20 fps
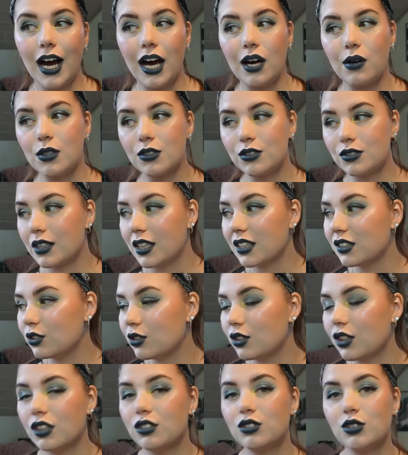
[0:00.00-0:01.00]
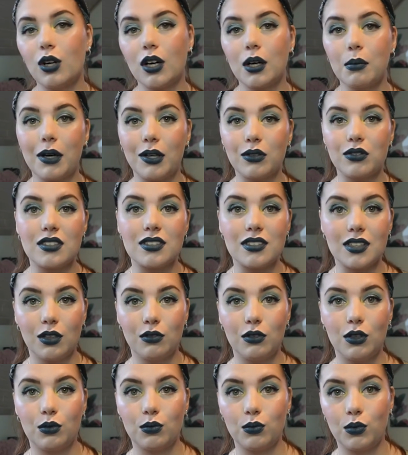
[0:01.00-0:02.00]
I will try to not talk about the
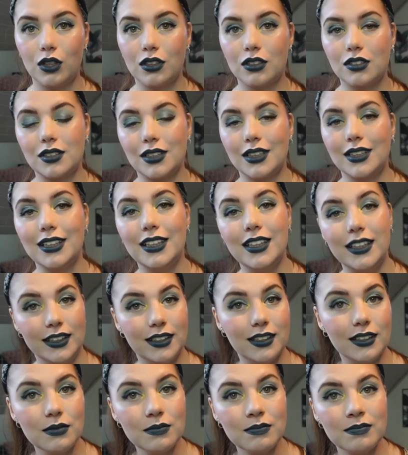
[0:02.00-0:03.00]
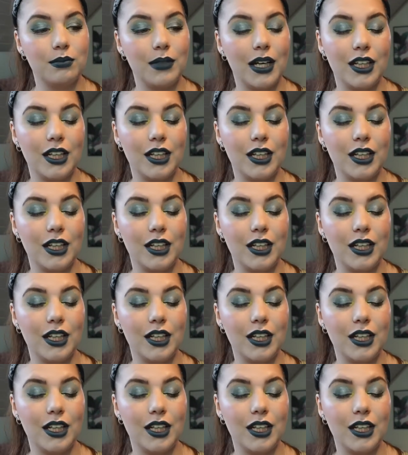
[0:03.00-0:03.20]
silver ones in here um,